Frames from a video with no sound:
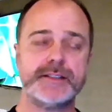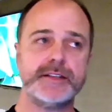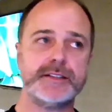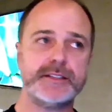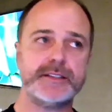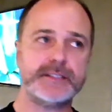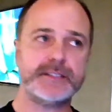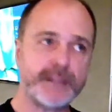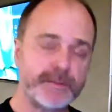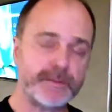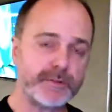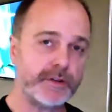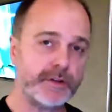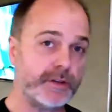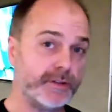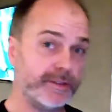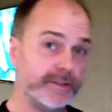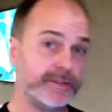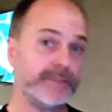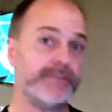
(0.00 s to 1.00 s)

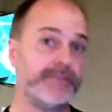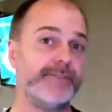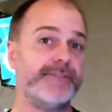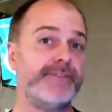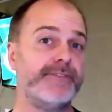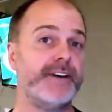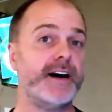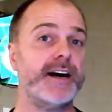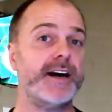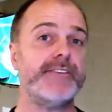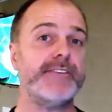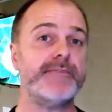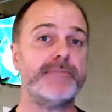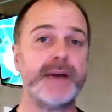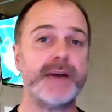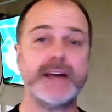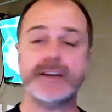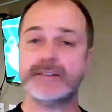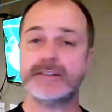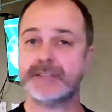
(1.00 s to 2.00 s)
subclause 5,
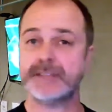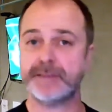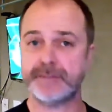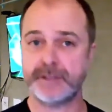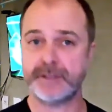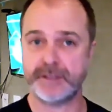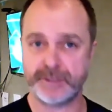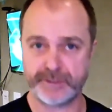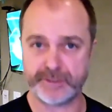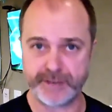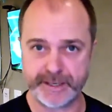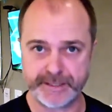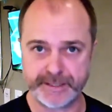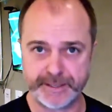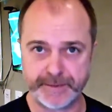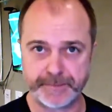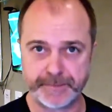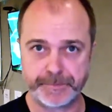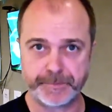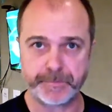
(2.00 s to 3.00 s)
ban on
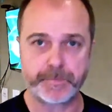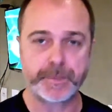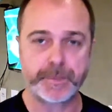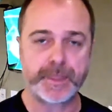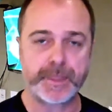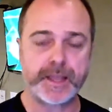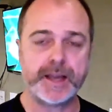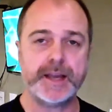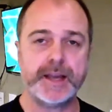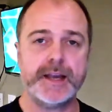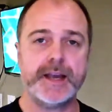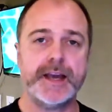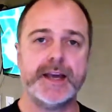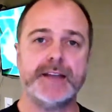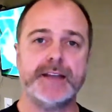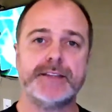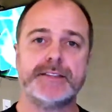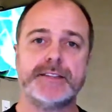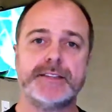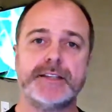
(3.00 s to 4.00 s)
subcontracting.
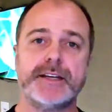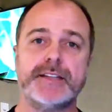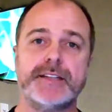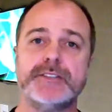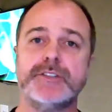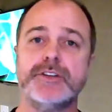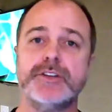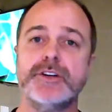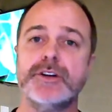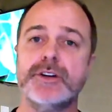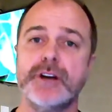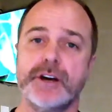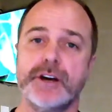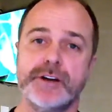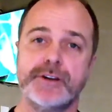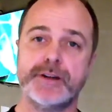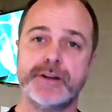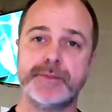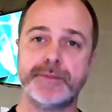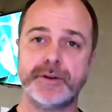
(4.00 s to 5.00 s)
And it states
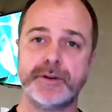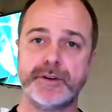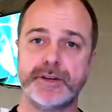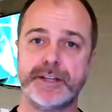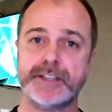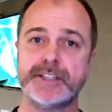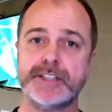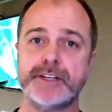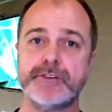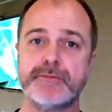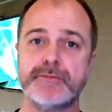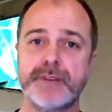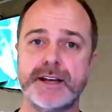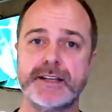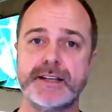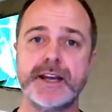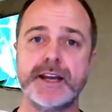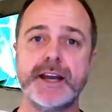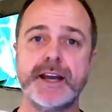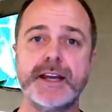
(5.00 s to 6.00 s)
no employer shall
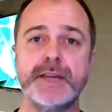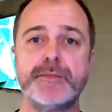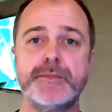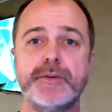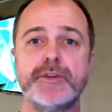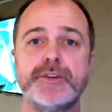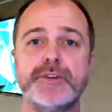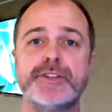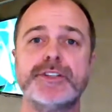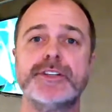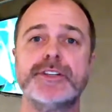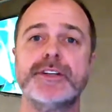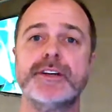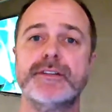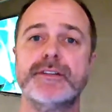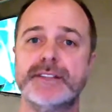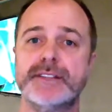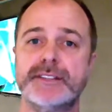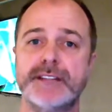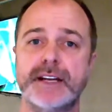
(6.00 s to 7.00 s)
rent any portion
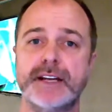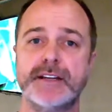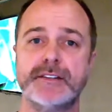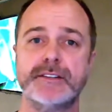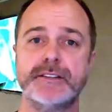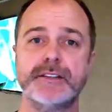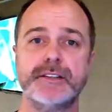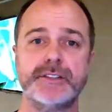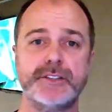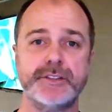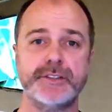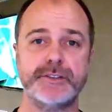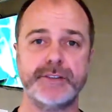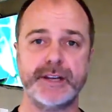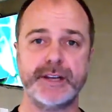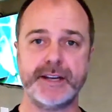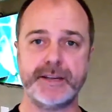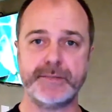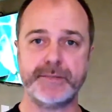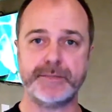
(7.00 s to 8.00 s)
of the salon to
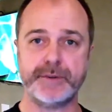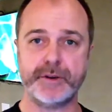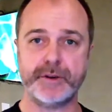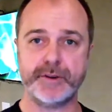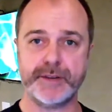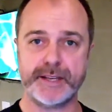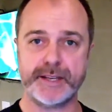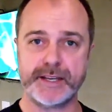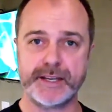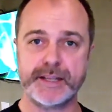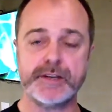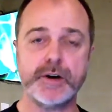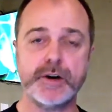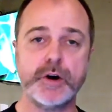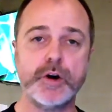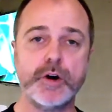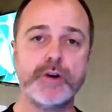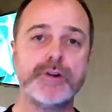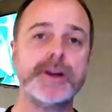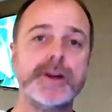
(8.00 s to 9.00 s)
an employee
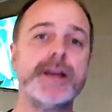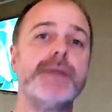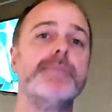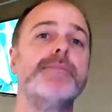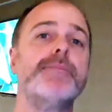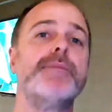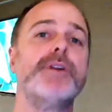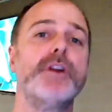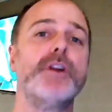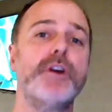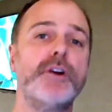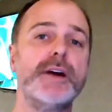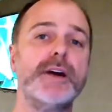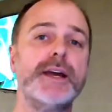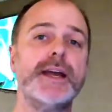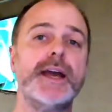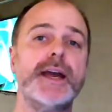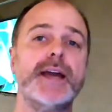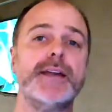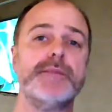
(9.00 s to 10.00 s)
or
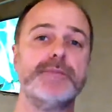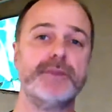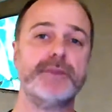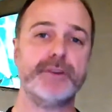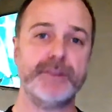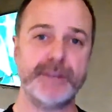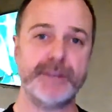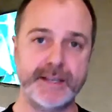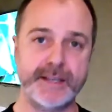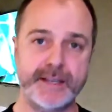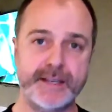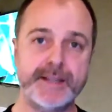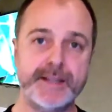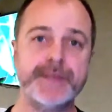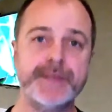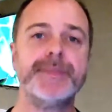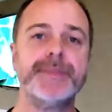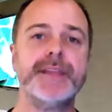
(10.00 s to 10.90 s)
employ an employee